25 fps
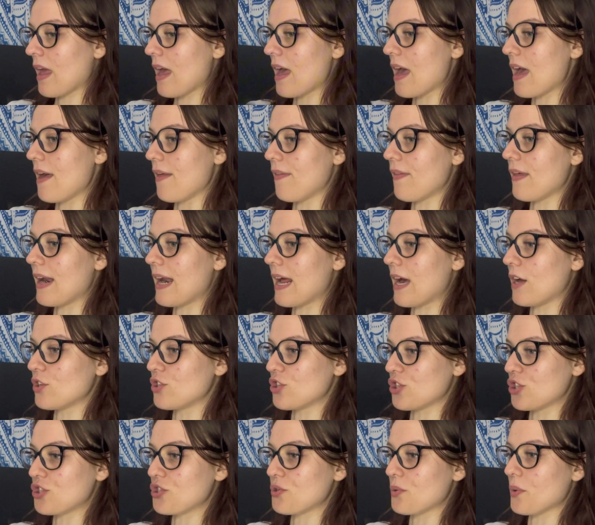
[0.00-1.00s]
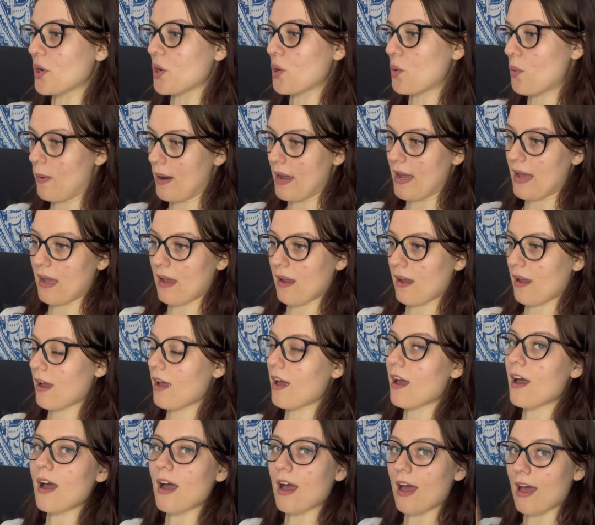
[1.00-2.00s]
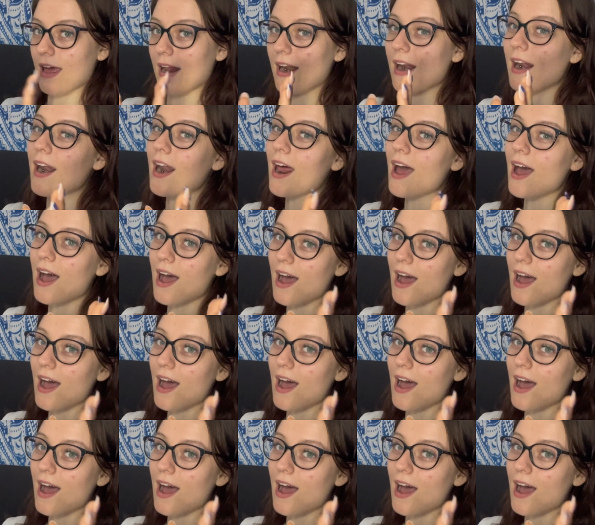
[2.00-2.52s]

and then I'll just do a quick, and